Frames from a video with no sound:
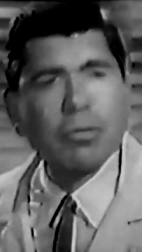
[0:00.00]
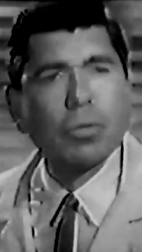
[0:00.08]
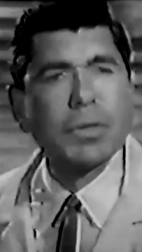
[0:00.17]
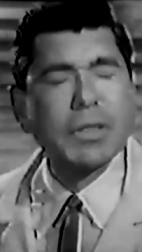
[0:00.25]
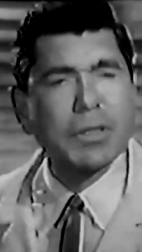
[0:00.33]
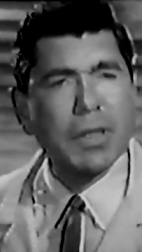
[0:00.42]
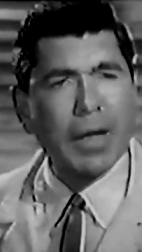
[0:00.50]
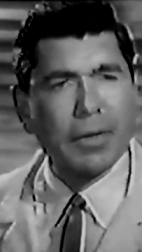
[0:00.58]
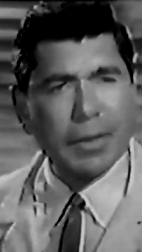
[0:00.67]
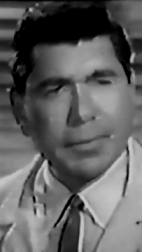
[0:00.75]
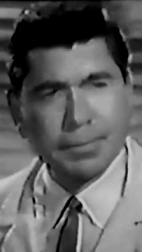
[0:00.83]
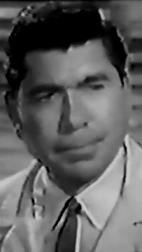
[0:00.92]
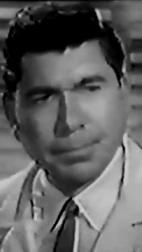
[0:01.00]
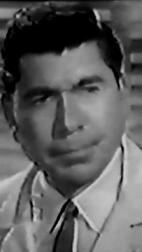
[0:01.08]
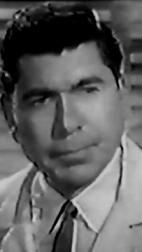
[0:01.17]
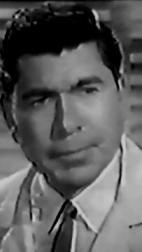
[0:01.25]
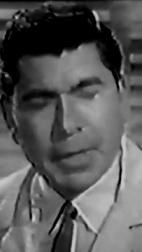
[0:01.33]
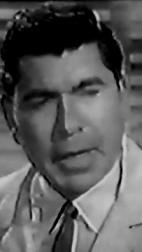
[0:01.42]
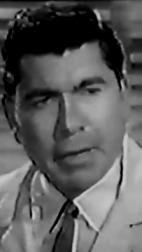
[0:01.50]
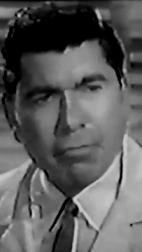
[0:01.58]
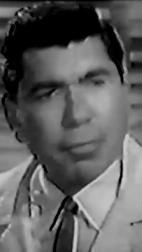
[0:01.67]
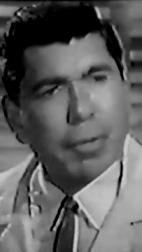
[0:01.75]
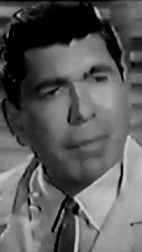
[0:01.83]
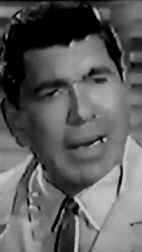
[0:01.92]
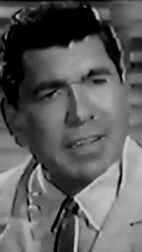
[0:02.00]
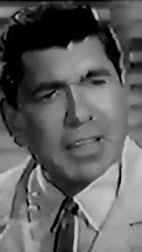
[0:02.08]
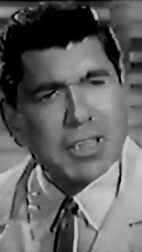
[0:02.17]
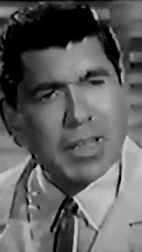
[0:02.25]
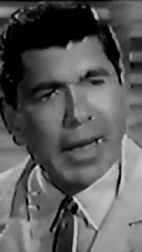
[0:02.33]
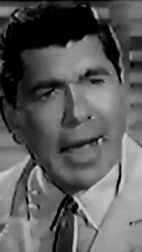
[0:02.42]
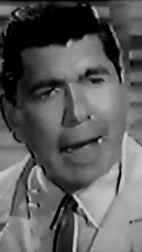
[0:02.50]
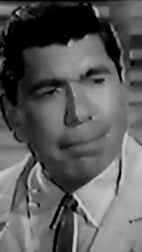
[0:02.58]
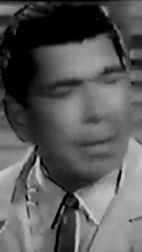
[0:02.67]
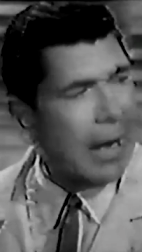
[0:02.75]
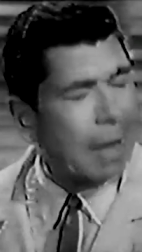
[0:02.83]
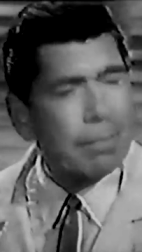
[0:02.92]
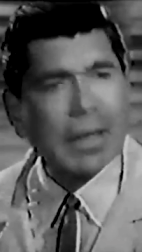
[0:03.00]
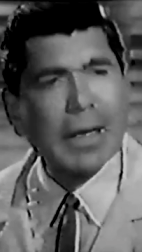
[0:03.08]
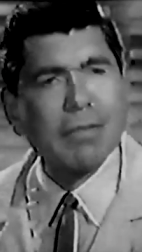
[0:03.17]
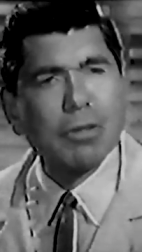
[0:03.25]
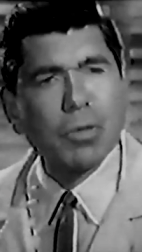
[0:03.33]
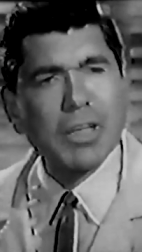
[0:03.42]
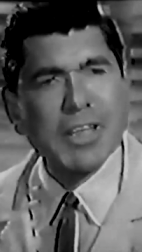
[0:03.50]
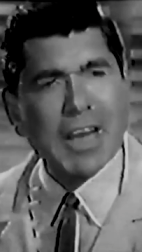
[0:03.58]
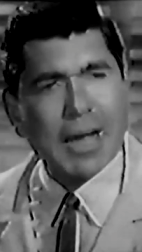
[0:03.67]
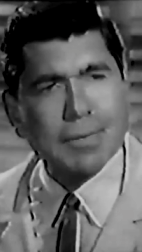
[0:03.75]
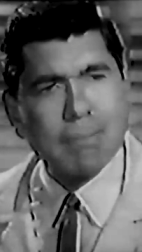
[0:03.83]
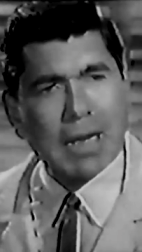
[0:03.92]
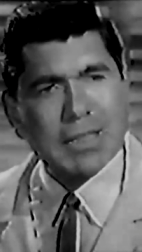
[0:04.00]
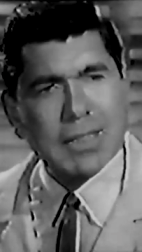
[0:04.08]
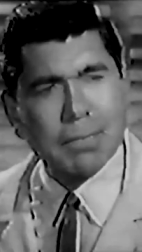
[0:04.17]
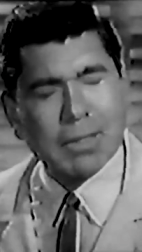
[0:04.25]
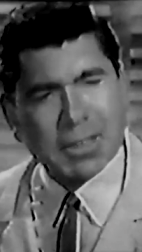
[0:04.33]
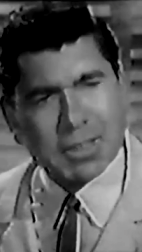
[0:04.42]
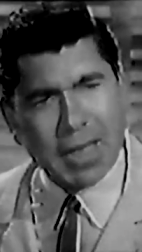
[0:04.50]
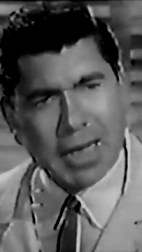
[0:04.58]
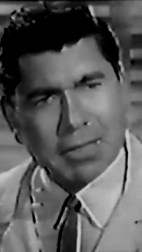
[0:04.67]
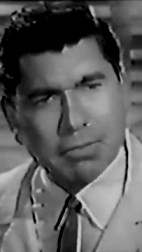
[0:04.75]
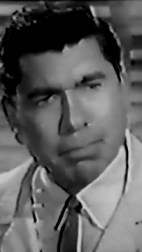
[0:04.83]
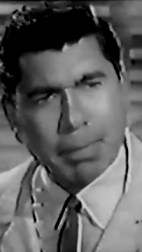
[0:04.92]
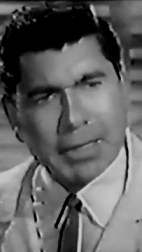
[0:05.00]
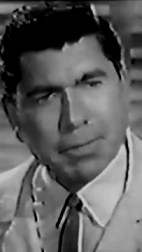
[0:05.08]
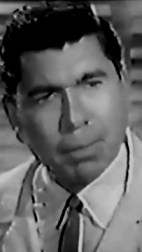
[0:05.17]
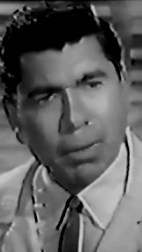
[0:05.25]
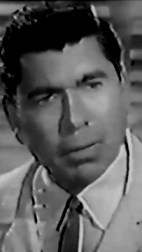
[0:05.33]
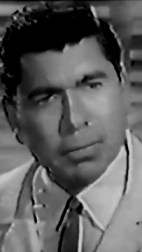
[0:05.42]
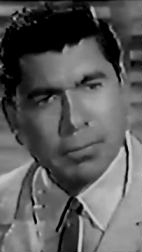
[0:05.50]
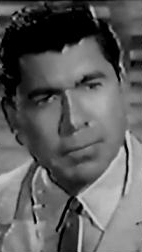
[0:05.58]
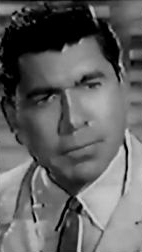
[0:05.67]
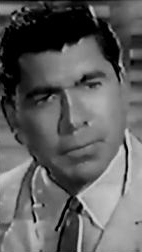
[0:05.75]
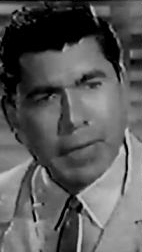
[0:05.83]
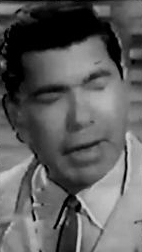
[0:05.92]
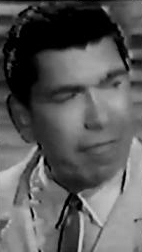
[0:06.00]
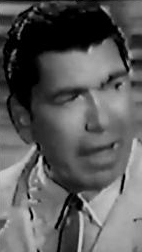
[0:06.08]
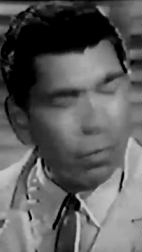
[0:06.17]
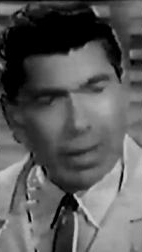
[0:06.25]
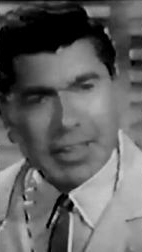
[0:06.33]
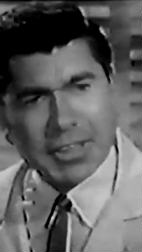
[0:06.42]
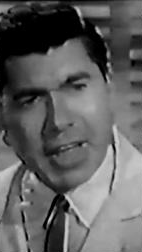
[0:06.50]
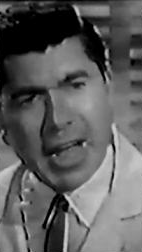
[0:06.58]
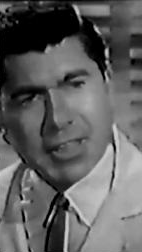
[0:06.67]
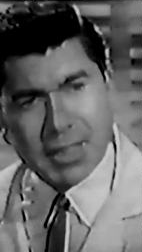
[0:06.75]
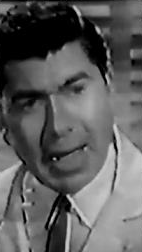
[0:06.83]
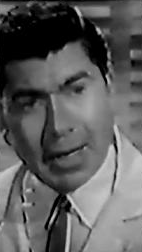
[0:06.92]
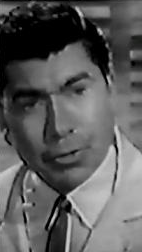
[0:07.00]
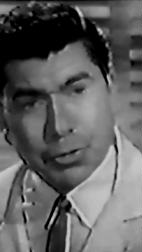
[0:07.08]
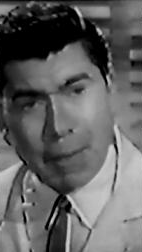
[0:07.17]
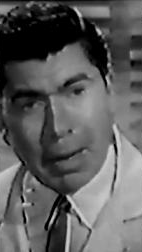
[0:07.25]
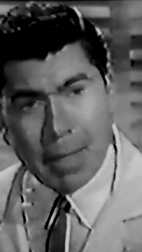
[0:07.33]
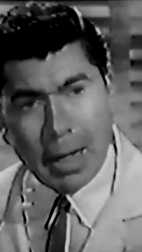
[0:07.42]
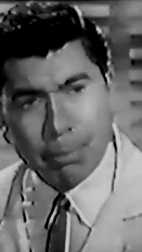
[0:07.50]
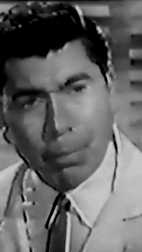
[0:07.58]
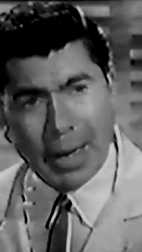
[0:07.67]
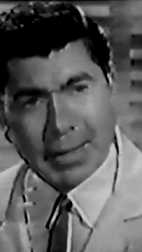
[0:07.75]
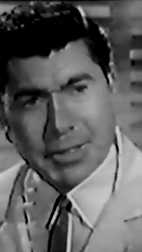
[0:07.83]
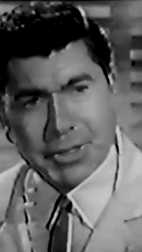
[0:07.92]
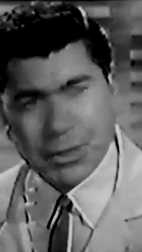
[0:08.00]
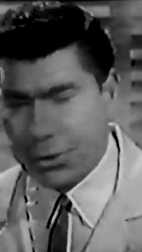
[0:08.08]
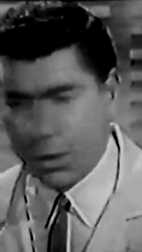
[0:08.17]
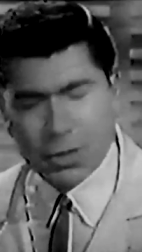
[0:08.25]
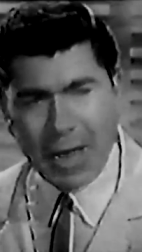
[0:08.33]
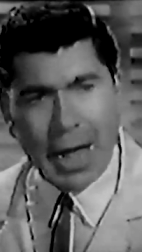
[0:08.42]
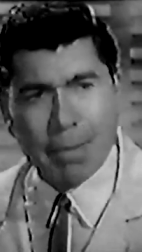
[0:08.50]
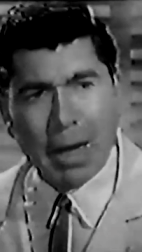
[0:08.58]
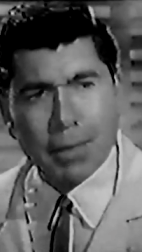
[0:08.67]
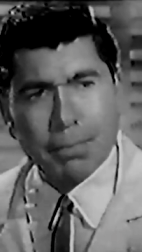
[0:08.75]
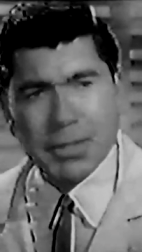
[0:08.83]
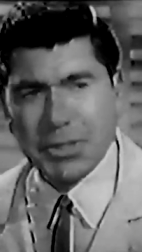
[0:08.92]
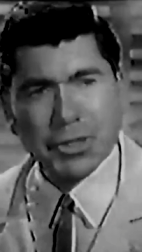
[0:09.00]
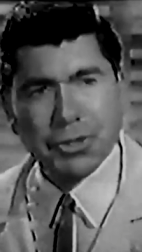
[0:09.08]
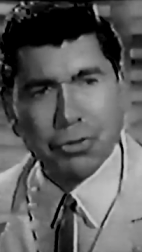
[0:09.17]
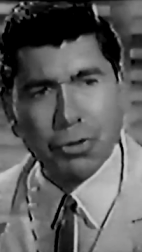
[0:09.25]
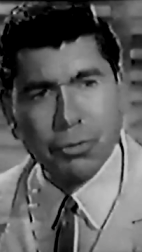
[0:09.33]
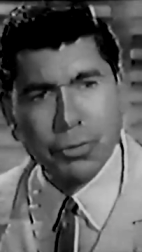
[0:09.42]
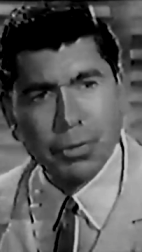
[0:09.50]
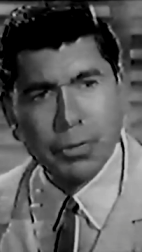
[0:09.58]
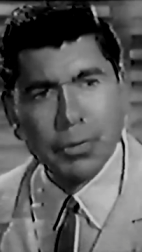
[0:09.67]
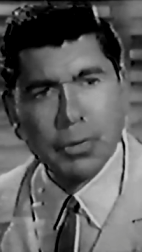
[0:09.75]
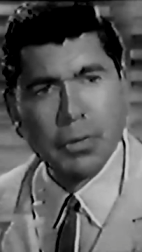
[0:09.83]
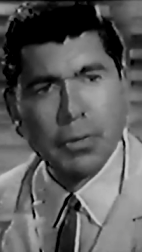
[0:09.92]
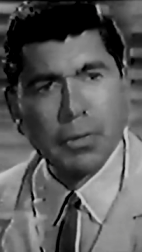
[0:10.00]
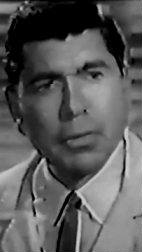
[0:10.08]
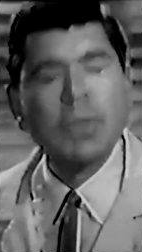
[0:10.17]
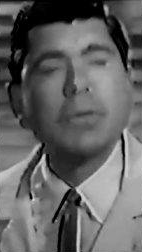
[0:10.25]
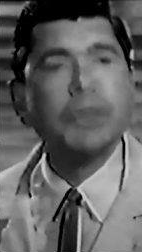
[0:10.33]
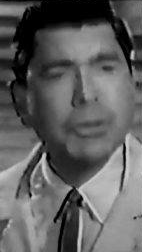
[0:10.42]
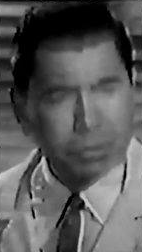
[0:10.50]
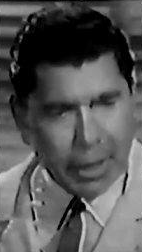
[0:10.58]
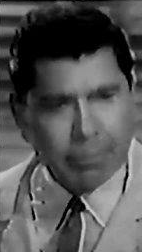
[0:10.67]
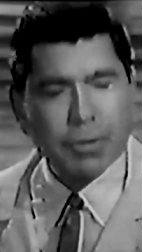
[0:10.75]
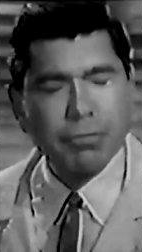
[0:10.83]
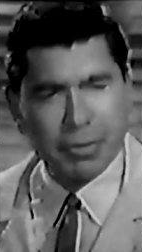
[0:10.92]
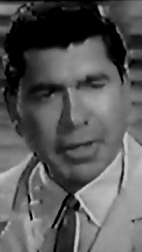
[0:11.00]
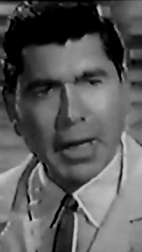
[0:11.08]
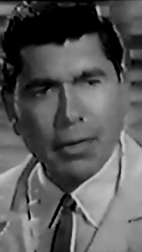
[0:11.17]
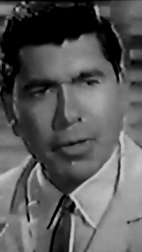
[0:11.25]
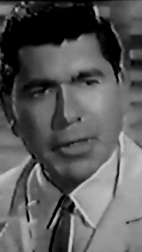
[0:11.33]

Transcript: level with you, Slattery. From the minute this thing happened, I've been living with a knot in my stomach the size of a baseball. If they win this case and I lose my malpractice insurance, I'm out of business, through. You name your fee, I'll